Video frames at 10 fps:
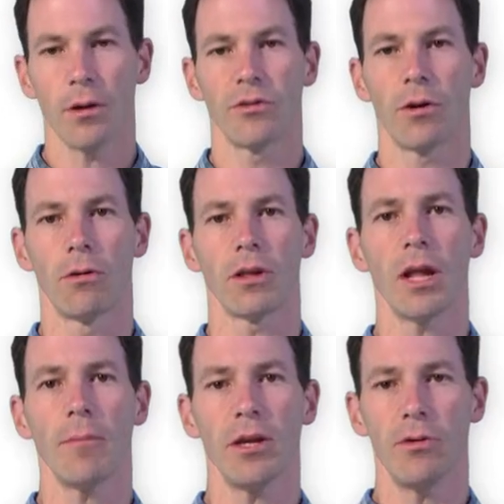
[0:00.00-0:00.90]
So
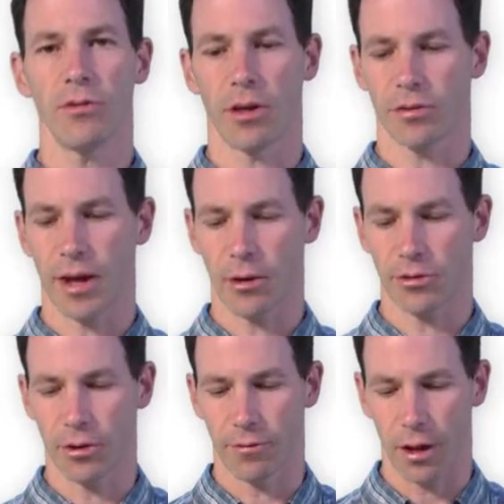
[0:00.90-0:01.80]
let me use this now
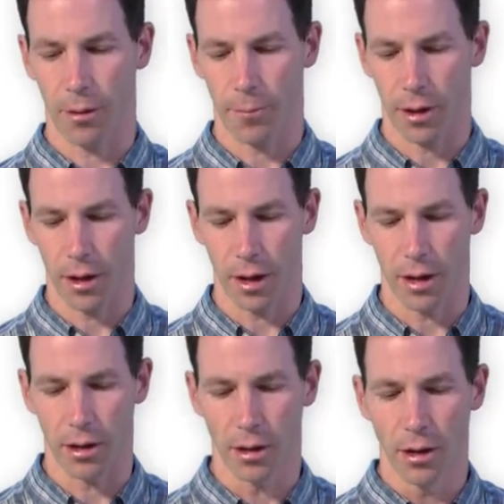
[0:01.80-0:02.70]
to develop
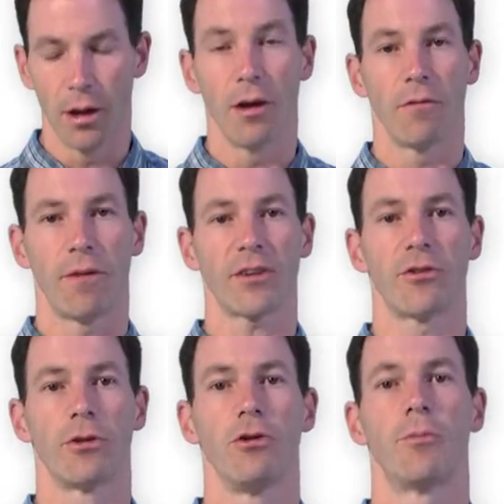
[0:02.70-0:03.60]
a
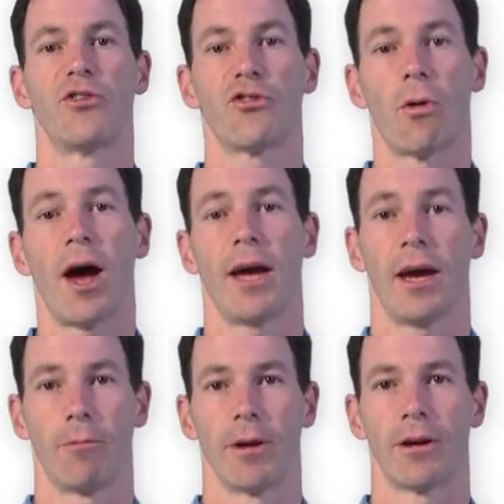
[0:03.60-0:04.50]
vector loop
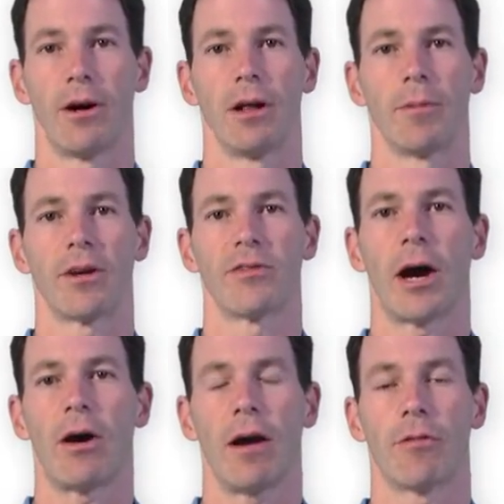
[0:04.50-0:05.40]
triad, we call it, because
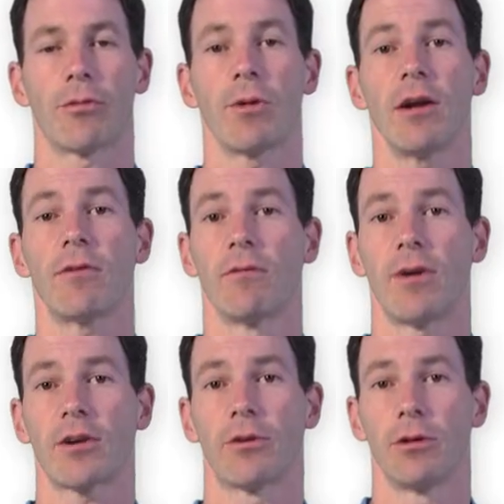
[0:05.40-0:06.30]
now I have 3 different
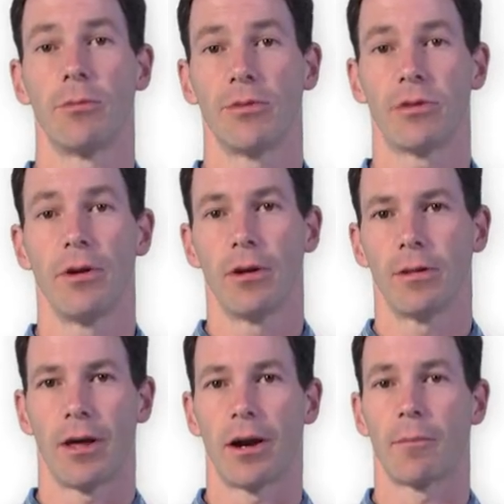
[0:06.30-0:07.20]
vector loops
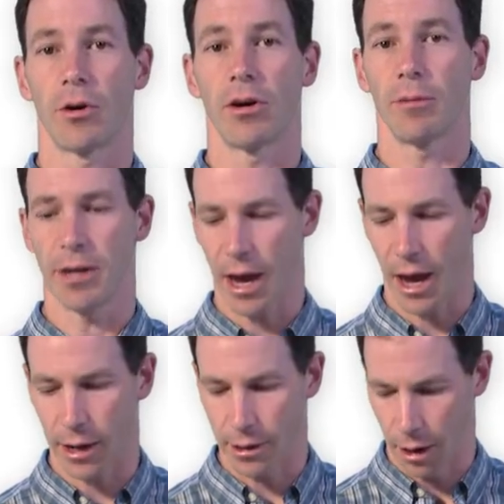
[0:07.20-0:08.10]
that I'm going to be
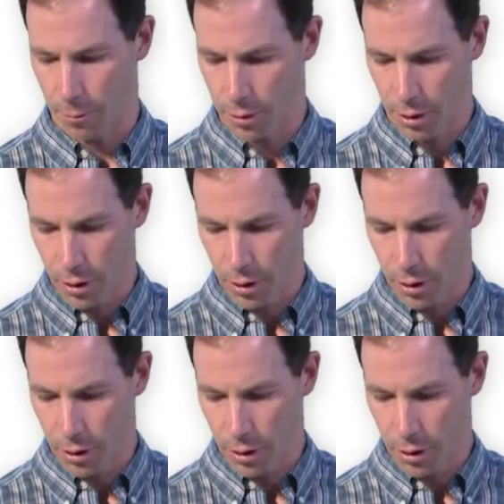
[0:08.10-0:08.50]
adding up.